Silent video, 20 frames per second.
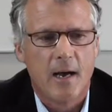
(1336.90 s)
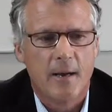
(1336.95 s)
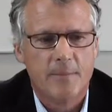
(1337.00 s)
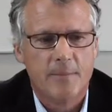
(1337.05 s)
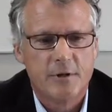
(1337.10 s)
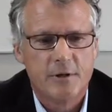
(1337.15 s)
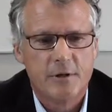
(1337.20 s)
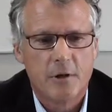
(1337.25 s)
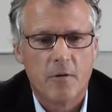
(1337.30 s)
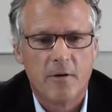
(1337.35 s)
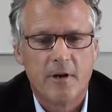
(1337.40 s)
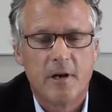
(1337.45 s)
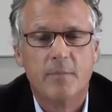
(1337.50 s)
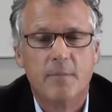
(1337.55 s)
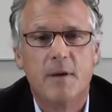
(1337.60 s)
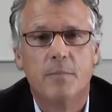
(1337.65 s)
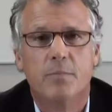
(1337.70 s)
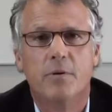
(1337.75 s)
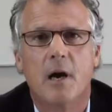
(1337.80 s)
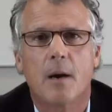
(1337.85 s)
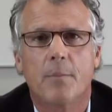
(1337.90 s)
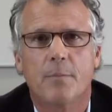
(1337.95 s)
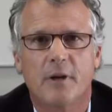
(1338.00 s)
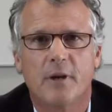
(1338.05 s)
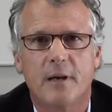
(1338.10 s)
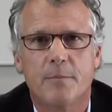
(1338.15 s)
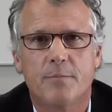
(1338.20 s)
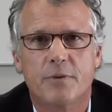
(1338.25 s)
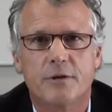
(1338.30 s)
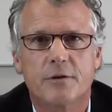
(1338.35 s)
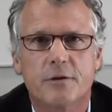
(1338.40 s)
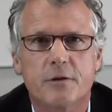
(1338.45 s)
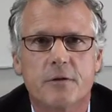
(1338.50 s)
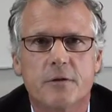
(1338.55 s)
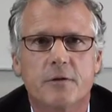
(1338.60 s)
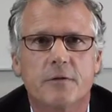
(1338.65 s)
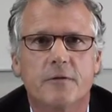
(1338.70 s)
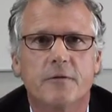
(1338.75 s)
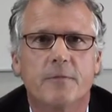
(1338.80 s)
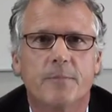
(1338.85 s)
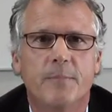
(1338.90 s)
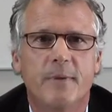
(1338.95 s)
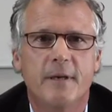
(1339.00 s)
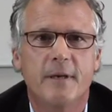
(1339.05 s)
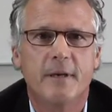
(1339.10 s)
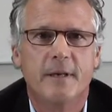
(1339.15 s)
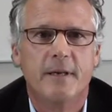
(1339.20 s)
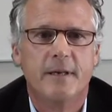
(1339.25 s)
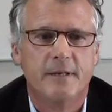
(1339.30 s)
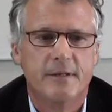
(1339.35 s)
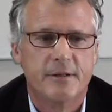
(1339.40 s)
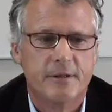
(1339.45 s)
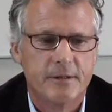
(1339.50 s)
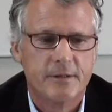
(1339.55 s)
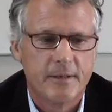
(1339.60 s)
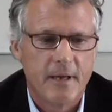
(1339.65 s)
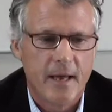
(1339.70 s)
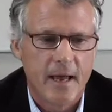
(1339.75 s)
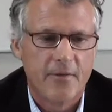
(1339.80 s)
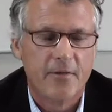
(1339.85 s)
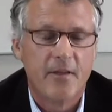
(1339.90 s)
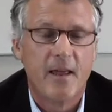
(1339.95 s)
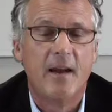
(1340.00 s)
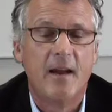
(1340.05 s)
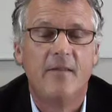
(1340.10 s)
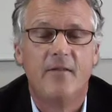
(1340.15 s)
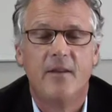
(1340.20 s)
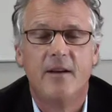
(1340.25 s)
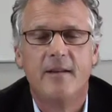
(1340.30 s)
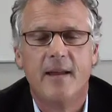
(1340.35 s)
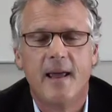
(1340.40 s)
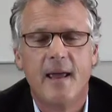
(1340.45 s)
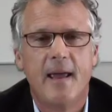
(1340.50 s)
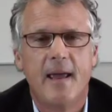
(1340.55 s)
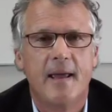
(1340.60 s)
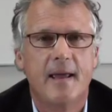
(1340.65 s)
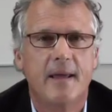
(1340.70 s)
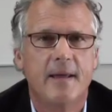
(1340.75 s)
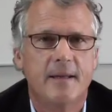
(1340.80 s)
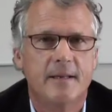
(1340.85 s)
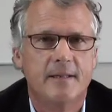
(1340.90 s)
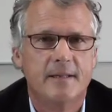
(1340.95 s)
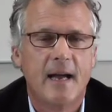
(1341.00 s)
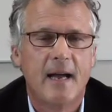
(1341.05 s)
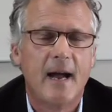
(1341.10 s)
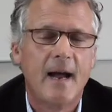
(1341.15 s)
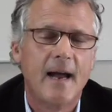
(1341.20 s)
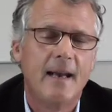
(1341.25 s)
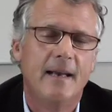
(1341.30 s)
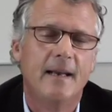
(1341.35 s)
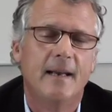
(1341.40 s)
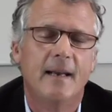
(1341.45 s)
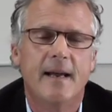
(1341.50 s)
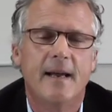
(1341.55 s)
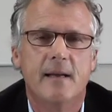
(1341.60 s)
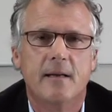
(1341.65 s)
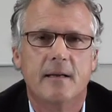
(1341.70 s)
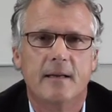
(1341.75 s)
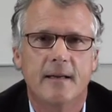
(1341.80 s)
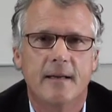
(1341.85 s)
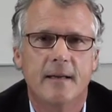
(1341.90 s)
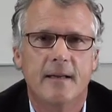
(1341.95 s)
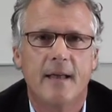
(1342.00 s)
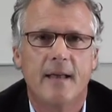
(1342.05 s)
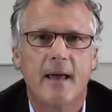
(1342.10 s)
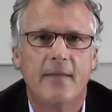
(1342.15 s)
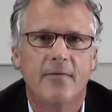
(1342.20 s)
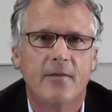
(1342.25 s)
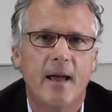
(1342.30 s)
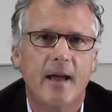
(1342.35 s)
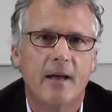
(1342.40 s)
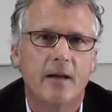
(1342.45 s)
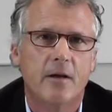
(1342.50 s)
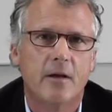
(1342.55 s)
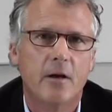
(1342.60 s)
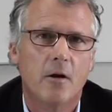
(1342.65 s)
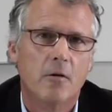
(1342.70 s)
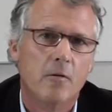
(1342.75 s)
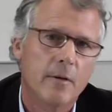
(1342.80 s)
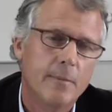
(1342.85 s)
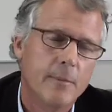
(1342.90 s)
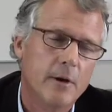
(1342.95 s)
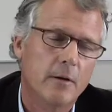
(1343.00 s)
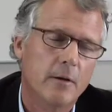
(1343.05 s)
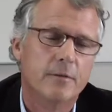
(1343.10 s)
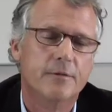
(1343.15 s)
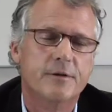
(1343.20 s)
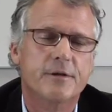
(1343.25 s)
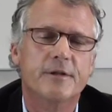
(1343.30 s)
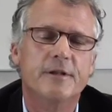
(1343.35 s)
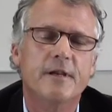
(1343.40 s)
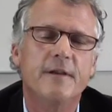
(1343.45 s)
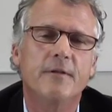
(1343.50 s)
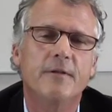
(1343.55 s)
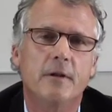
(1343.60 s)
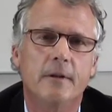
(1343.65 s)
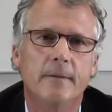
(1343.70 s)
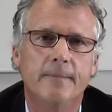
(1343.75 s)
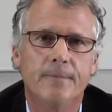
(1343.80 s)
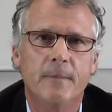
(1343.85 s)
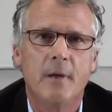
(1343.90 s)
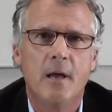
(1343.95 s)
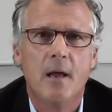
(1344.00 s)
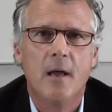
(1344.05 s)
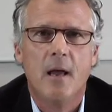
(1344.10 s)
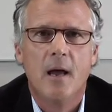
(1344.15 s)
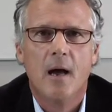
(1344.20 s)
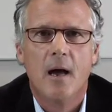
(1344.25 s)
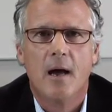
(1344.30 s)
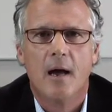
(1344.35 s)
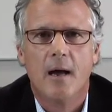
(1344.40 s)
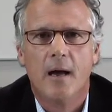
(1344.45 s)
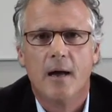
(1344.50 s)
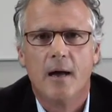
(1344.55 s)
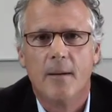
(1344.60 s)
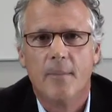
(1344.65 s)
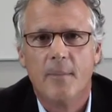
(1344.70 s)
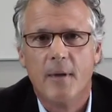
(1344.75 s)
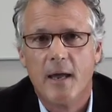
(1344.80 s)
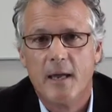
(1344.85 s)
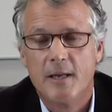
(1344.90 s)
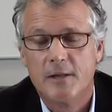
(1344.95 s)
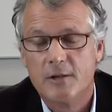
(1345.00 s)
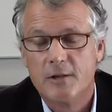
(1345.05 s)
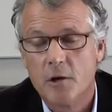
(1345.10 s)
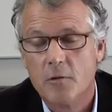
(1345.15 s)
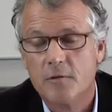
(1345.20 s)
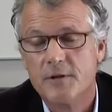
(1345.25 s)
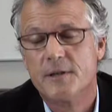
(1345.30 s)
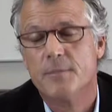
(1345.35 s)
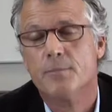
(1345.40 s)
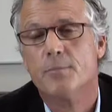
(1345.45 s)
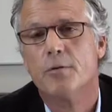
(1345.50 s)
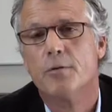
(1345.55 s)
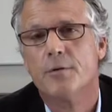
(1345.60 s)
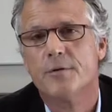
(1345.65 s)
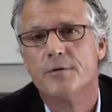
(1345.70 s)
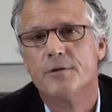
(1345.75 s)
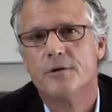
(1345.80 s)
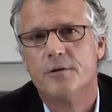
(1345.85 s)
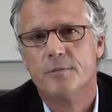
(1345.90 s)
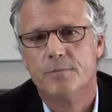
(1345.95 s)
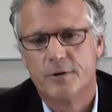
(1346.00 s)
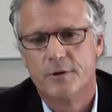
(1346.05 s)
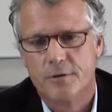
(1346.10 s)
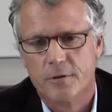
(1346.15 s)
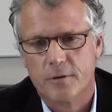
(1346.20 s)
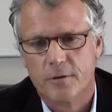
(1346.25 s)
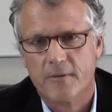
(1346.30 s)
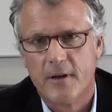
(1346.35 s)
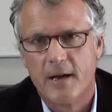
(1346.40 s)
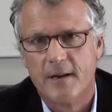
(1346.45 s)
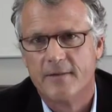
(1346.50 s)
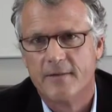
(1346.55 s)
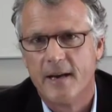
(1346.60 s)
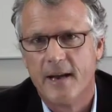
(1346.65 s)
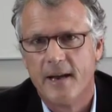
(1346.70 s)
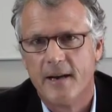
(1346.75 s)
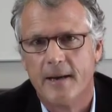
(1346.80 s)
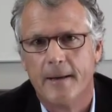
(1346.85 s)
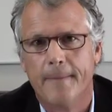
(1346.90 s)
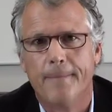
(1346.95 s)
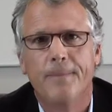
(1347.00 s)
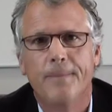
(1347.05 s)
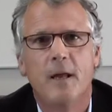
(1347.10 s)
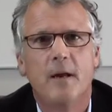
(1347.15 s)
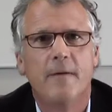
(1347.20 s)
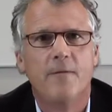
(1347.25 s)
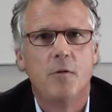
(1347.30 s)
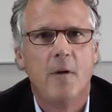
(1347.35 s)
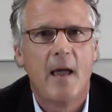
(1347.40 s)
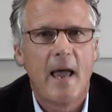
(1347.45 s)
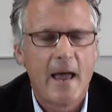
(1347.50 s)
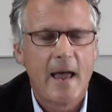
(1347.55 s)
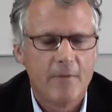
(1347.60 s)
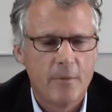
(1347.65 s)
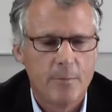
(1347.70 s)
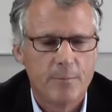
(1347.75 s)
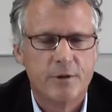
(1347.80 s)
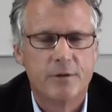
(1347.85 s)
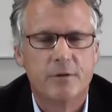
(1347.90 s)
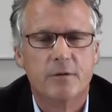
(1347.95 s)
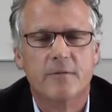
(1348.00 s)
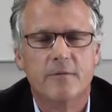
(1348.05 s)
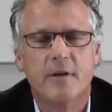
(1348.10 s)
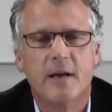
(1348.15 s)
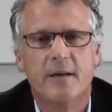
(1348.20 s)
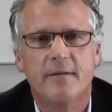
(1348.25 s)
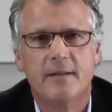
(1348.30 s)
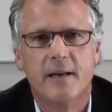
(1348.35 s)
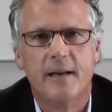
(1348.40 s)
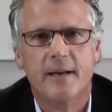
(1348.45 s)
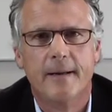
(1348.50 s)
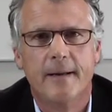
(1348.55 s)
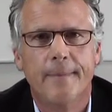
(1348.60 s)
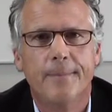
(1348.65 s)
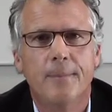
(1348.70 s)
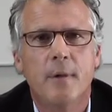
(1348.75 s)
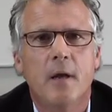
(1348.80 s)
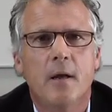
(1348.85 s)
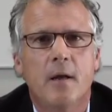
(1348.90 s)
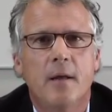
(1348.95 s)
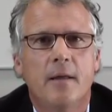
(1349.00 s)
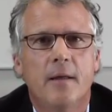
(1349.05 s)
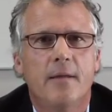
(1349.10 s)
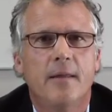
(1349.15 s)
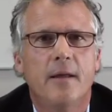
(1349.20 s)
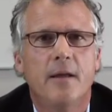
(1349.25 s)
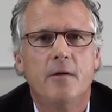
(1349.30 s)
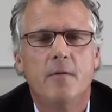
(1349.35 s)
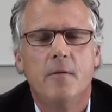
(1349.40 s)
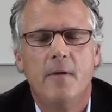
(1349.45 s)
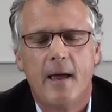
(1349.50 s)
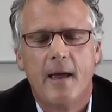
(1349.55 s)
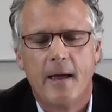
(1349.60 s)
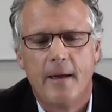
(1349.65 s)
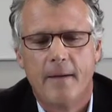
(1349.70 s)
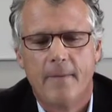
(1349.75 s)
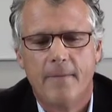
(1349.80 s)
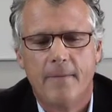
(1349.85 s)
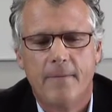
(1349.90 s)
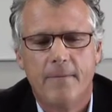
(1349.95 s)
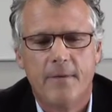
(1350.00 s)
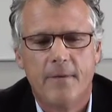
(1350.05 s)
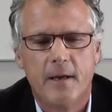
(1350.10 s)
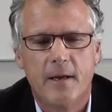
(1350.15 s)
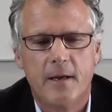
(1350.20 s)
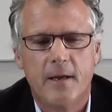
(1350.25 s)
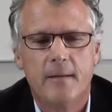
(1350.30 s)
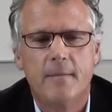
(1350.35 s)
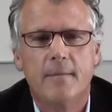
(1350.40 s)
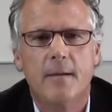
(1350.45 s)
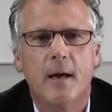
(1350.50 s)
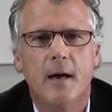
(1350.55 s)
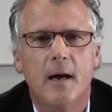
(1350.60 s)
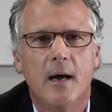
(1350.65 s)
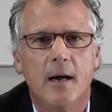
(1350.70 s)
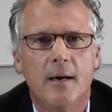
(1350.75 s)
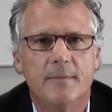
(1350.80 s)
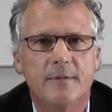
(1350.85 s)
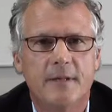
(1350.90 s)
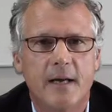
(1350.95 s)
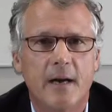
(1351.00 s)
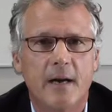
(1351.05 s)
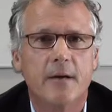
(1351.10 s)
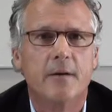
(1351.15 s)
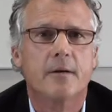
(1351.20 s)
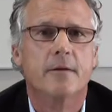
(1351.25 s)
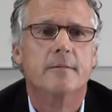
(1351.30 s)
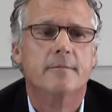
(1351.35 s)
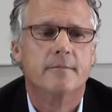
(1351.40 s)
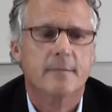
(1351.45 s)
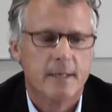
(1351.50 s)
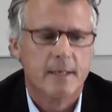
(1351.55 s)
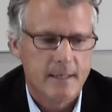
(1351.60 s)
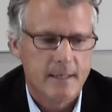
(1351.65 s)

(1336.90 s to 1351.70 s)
so it can be properly preserved, because at the end of the day, it's highly likely that that can go criminal or civil, and so it's important to preserve that data. And if you haven't preserved that data, then you have the dire